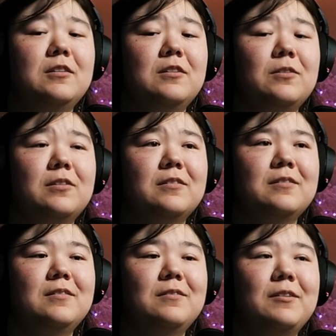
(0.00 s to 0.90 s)
Well,
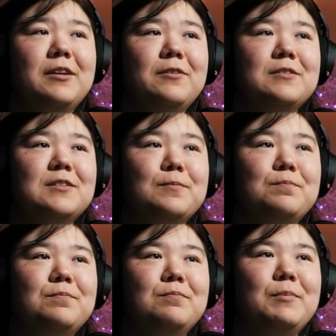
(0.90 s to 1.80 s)
I know it's the
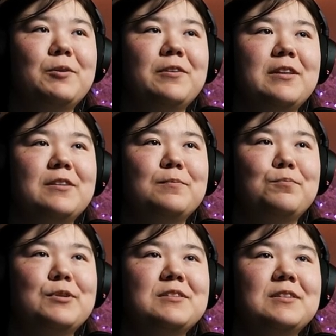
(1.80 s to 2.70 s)
mirror that the
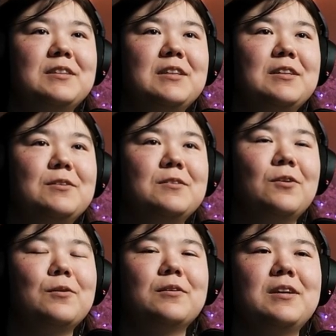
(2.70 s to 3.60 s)
prince and king,
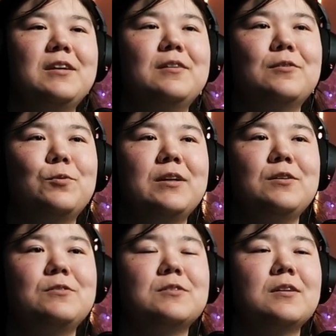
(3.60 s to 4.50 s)
or king and queen used.